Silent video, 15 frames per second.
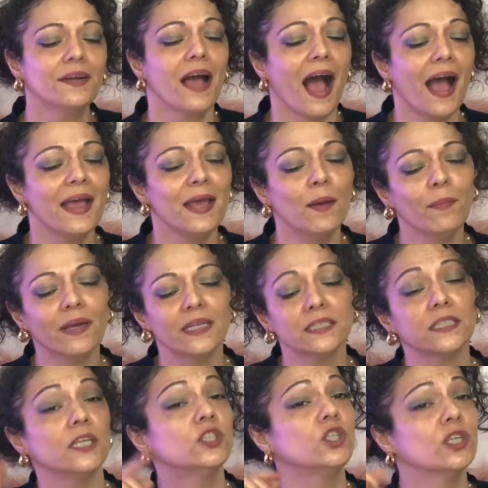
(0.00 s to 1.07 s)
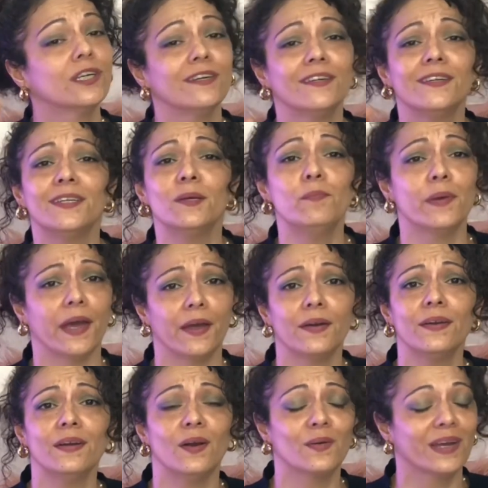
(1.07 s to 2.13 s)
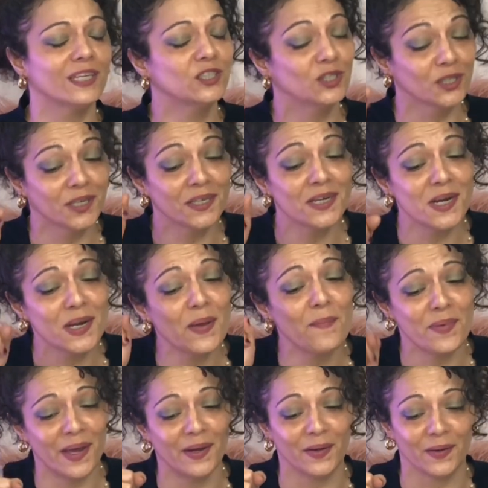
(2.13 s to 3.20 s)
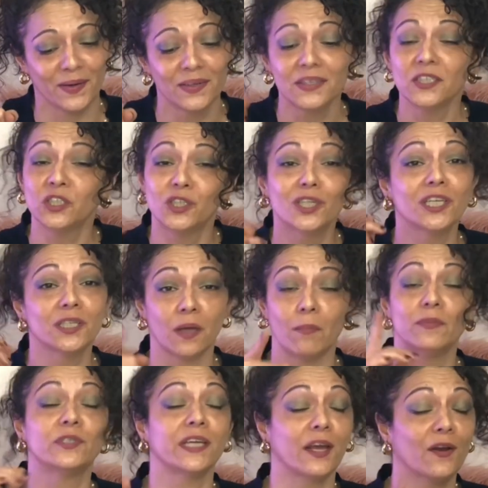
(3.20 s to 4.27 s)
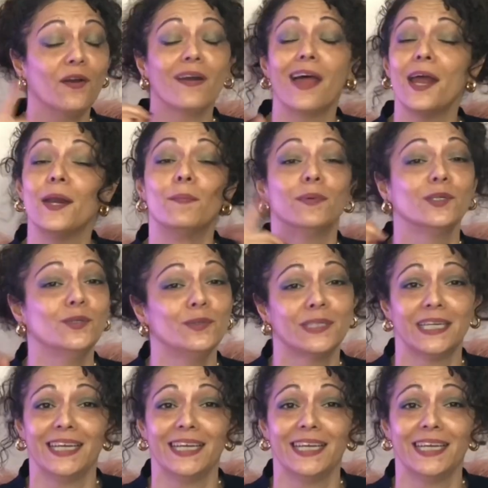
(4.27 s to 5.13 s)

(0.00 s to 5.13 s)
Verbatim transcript: I am gonna say she could have did better. Okay, she could have did better. She could. I'm gonna take her line. I'm gonna use it